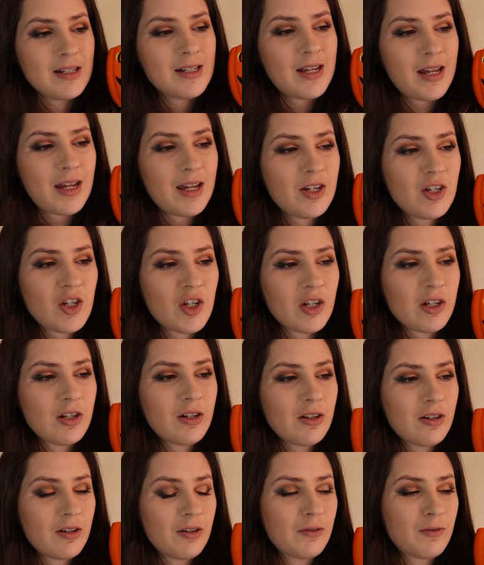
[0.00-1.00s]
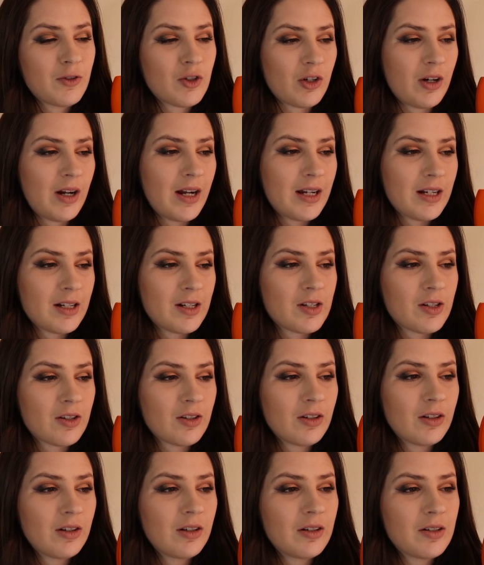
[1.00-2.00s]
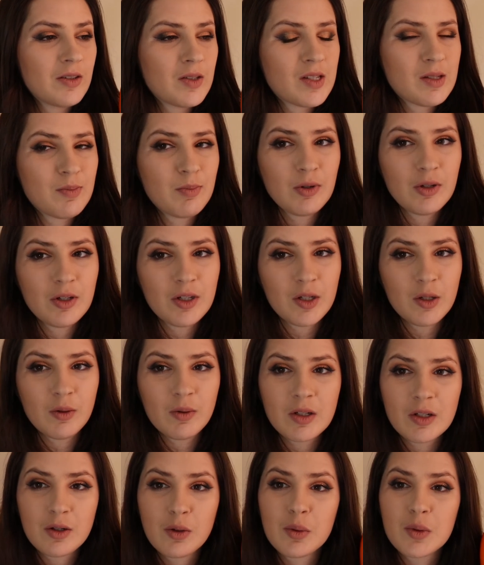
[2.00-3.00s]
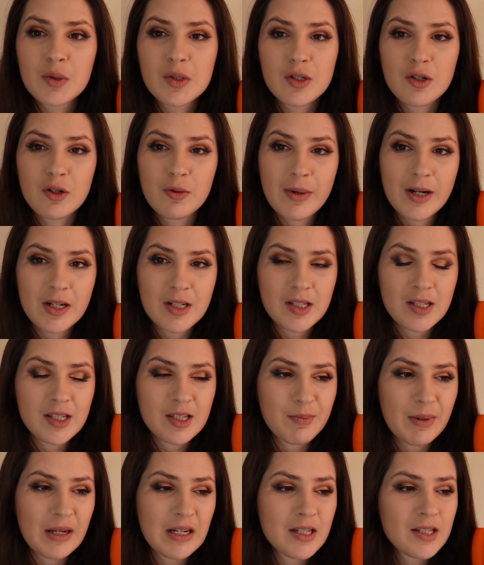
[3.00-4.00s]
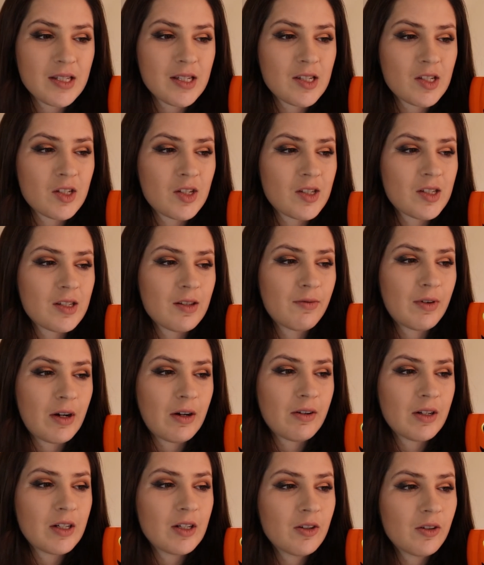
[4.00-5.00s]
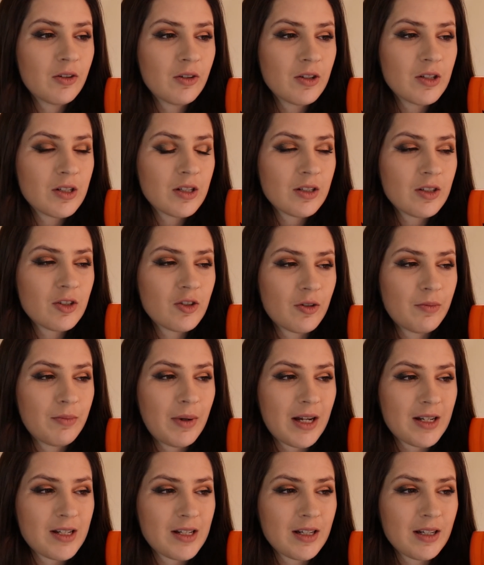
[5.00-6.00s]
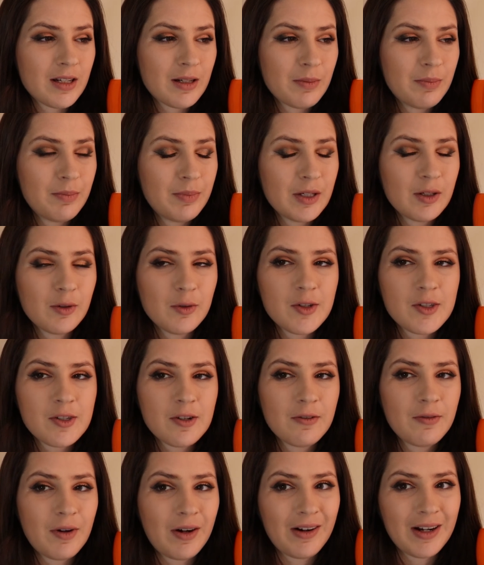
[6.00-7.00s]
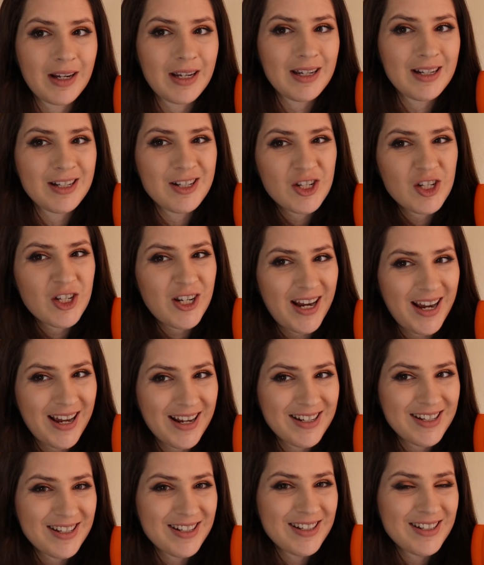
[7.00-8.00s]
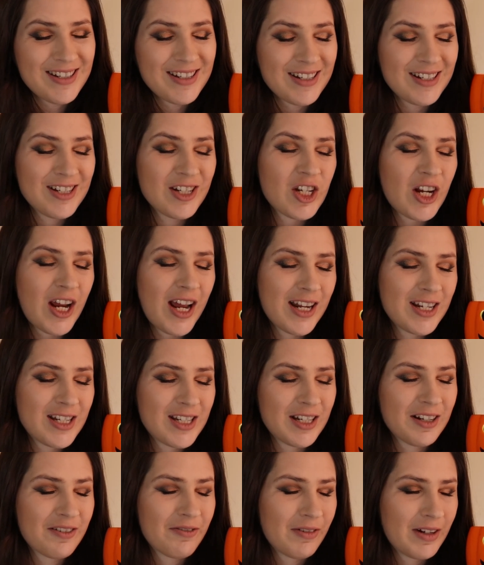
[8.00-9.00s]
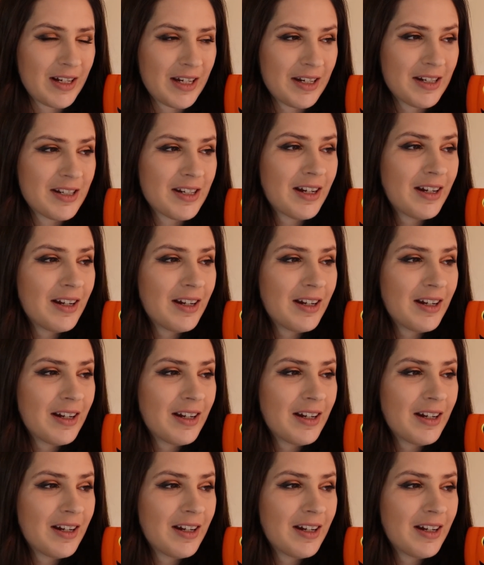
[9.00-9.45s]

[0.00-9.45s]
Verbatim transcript: intention of trying to spook you and cause too much suspense. It's just a very good, dramatic, but also very enchanted, enchanting read.